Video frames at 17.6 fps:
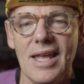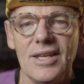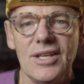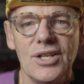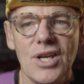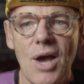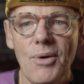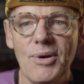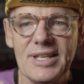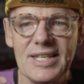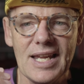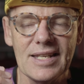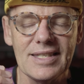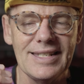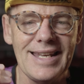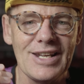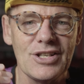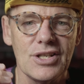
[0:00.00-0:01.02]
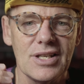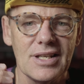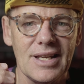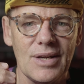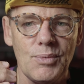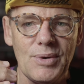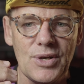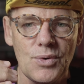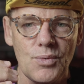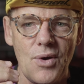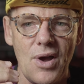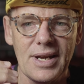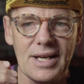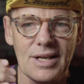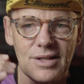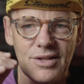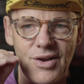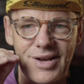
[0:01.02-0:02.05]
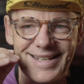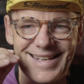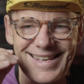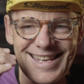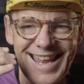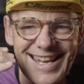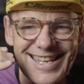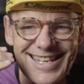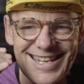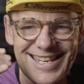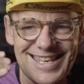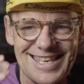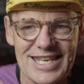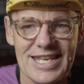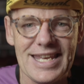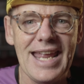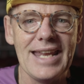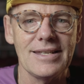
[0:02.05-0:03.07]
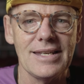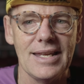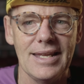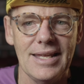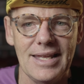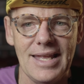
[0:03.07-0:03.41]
you know it doesn't actually, when you're riding along, it doesn't actually sit